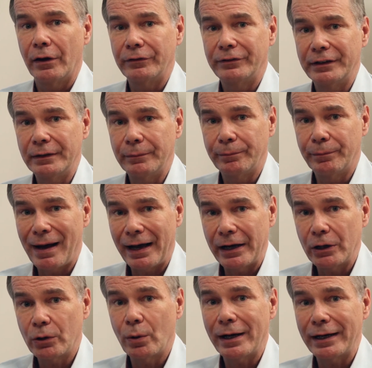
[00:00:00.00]
the
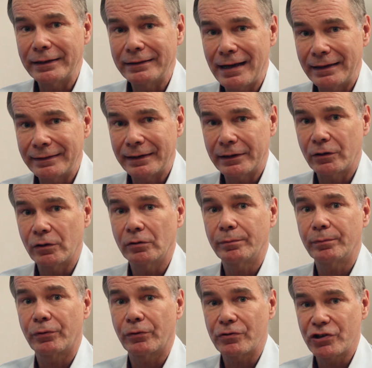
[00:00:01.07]
bioidentical
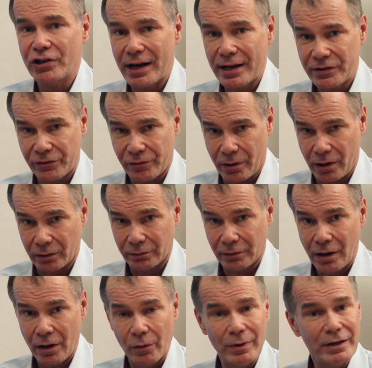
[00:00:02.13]

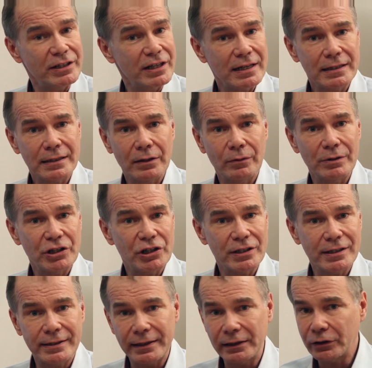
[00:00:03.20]
progesterone, which
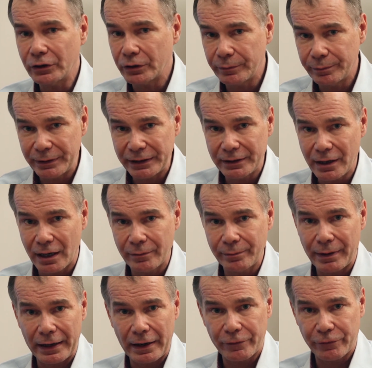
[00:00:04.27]
still could be done
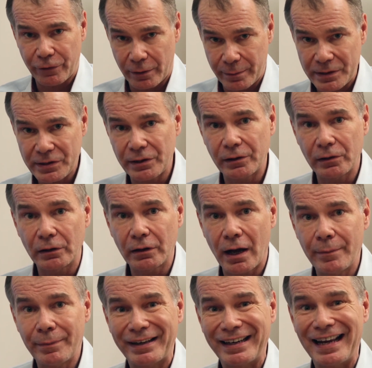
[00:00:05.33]
by a pharmaceutical
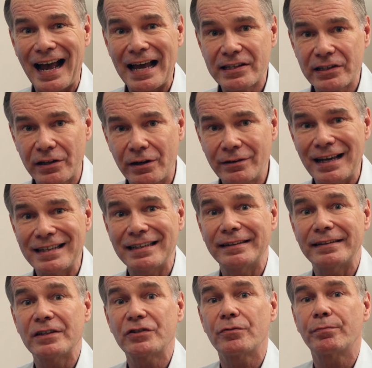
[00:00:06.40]
company as long as it
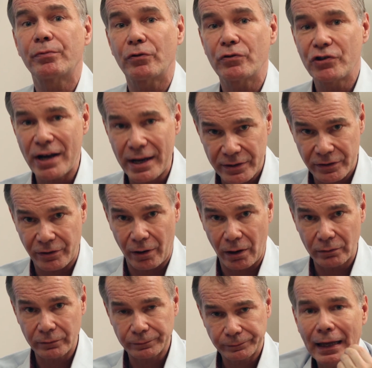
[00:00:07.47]
is a progesterone.
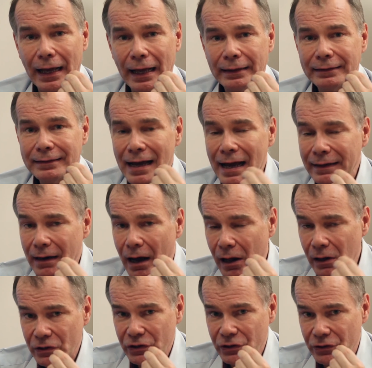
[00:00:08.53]
And that
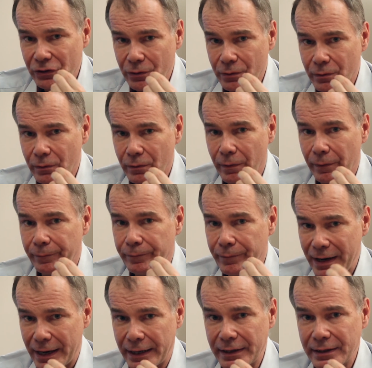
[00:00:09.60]
also
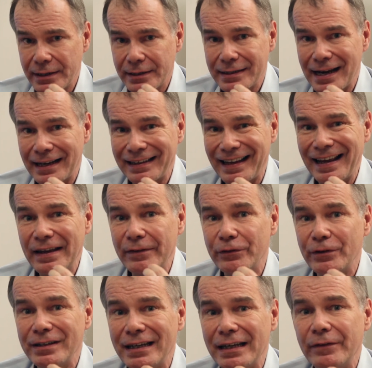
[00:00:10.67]
means that
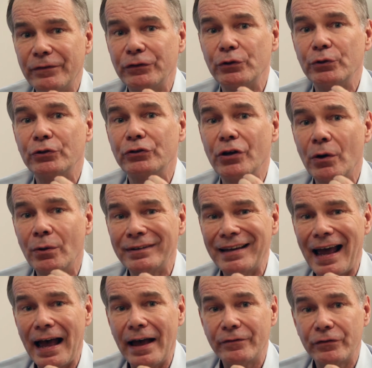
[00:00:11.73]
even if you don't
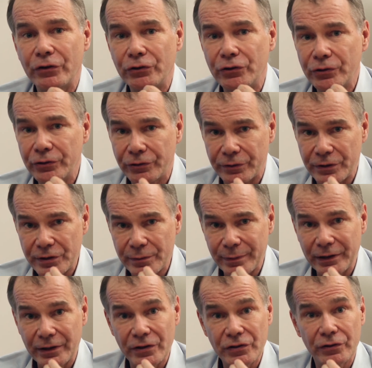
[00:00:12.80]
have a uterus
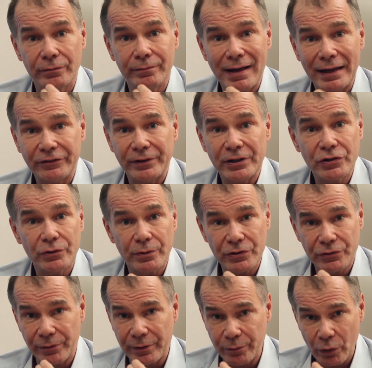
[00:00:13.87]
because your matrix was
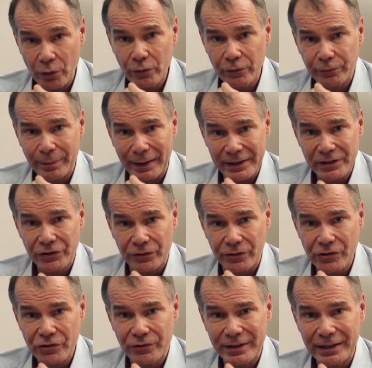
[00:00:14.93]
removed by
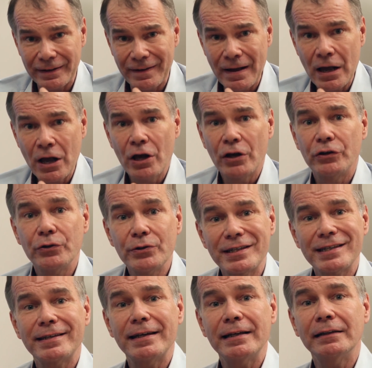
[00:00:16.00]
surgery, you
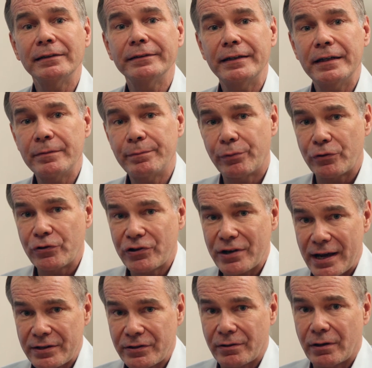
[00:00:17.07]
still need
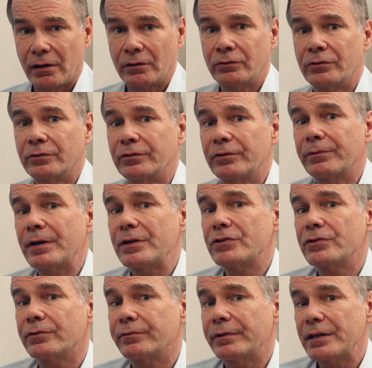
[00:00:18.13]
progesterone to decrease
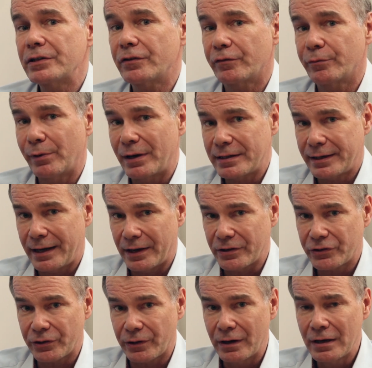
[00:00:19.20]
your risk of breast
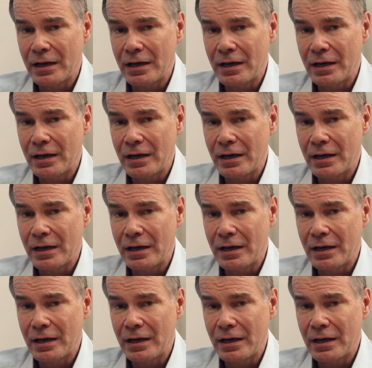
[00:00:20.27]
cancer.